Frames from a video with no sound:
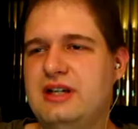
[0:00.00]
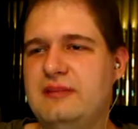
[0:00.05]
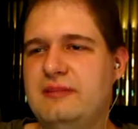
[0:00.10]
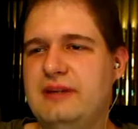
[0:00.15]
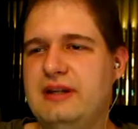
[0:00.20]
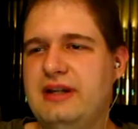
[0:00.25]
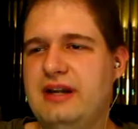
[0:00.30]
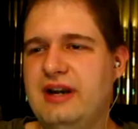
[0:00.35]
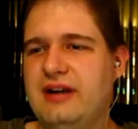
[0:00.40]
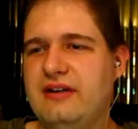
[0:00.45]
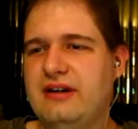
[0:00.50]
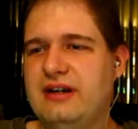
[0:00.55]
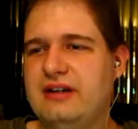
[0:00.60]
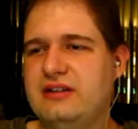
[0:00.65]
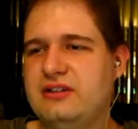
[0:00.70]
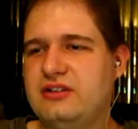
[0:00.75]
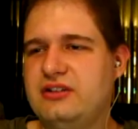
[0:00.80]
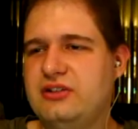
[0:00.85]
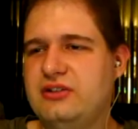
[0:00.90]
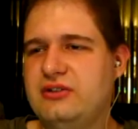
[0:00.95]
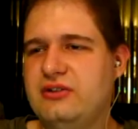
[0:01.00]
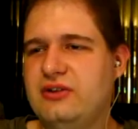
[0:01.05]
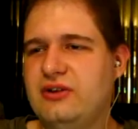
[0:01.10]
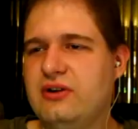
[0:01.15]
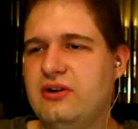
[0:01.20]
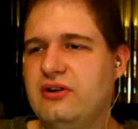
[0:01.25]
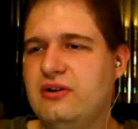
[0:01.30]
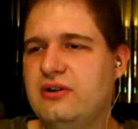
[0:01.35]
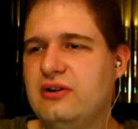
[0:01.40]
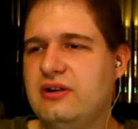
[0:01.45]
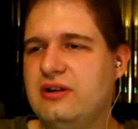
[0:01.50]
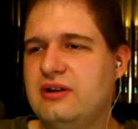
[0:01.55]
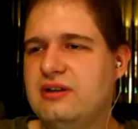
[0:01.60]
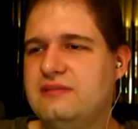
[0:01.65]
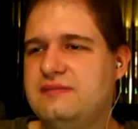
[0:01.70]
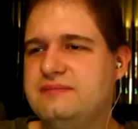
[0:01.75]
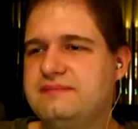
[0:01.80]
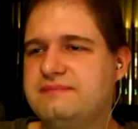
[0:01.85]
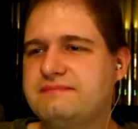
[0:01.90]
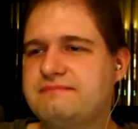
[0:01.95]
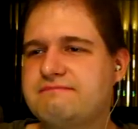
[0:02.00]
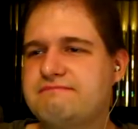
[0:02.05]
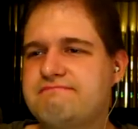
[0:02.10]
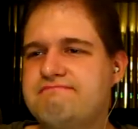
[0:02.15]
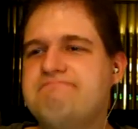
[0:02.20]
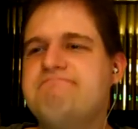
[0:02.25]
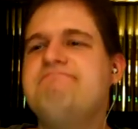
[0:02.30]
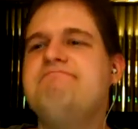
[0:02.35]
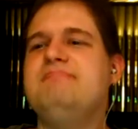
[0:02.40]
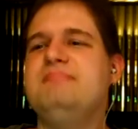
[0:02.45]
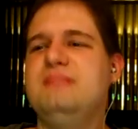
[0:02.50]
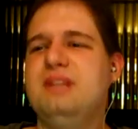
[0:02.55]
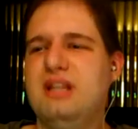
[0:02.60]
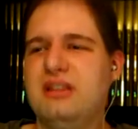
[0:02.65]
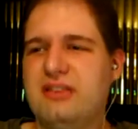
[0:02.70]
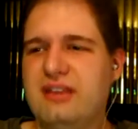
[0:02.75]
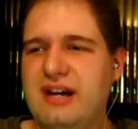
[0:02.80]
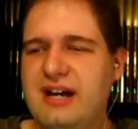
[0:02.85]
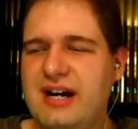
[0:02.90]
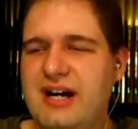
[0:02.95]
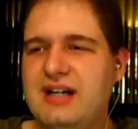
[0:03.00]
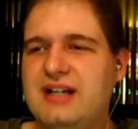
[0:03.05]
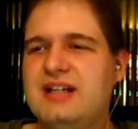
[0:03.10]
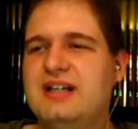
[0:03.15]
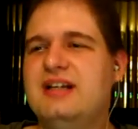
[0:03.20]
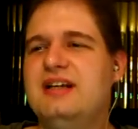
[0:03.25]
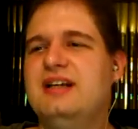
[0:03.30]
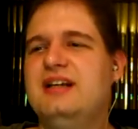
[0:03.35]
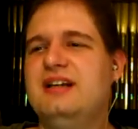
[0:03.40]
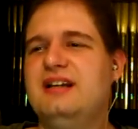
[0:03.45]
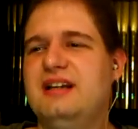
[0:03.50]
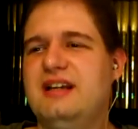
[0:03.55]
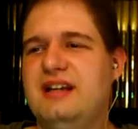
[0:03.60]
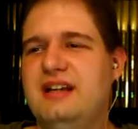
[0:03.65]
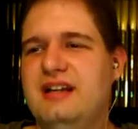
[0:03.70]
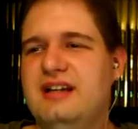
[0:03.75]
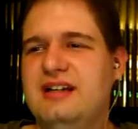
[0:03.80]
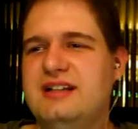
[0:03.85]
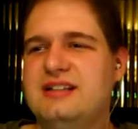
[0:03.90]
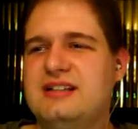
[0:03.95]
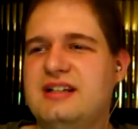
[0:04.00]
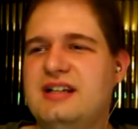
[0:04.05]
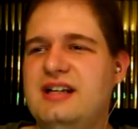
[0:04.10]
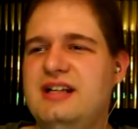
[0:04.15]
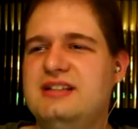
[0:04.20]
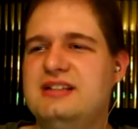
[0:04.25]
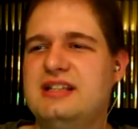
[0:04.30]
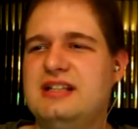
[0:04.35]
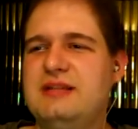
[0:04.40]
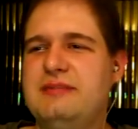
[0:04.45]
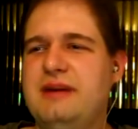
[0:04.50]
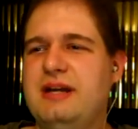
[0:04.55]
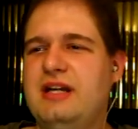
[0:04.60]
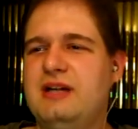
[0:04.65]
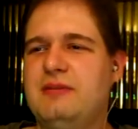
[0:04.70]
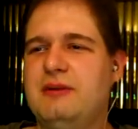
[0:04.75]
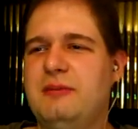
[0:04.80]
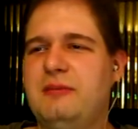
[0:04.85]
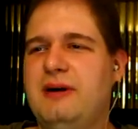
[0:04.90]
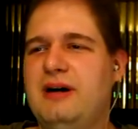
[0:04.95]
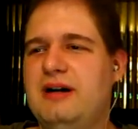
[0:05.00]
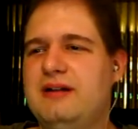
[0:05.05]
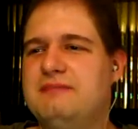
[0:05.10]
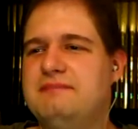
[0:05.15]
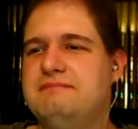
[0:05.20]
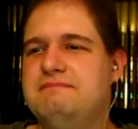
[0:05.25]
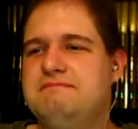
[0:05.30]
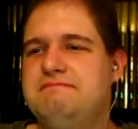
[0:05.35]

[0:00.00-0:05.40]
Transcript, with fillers: to help me carry it to the hole. That is an easily makeable putt.